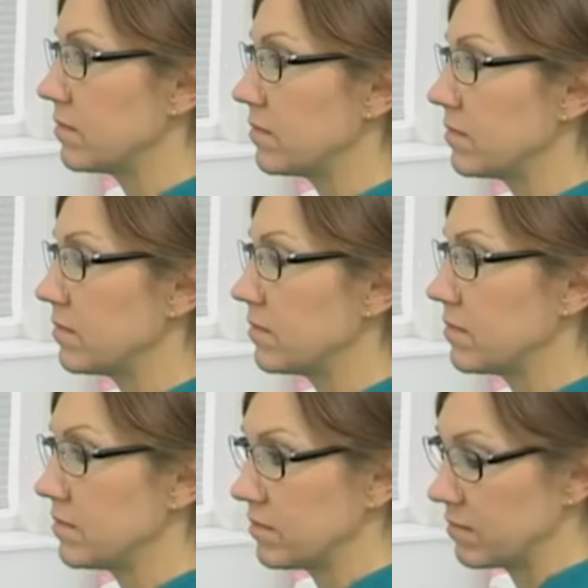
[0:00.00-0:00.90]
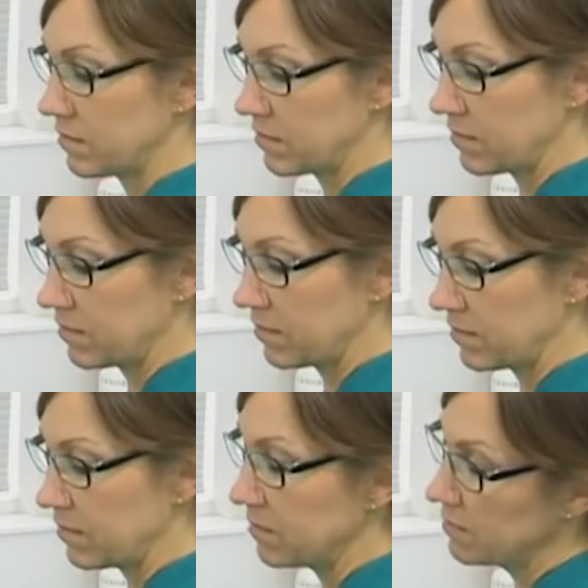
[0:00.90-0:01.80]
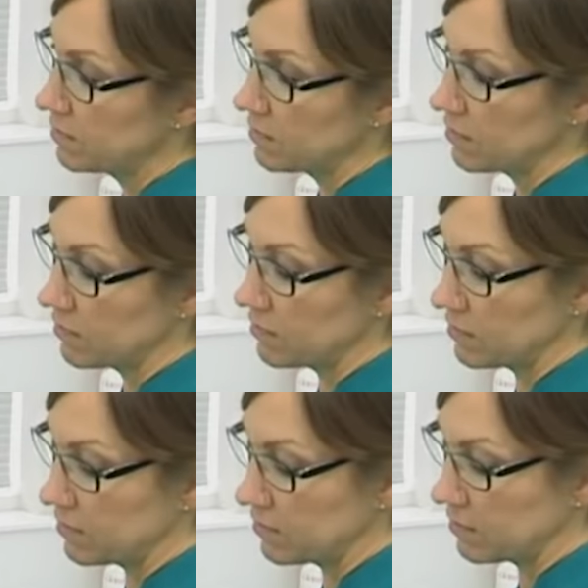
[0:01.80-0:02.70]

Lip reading: This person isn't speaking.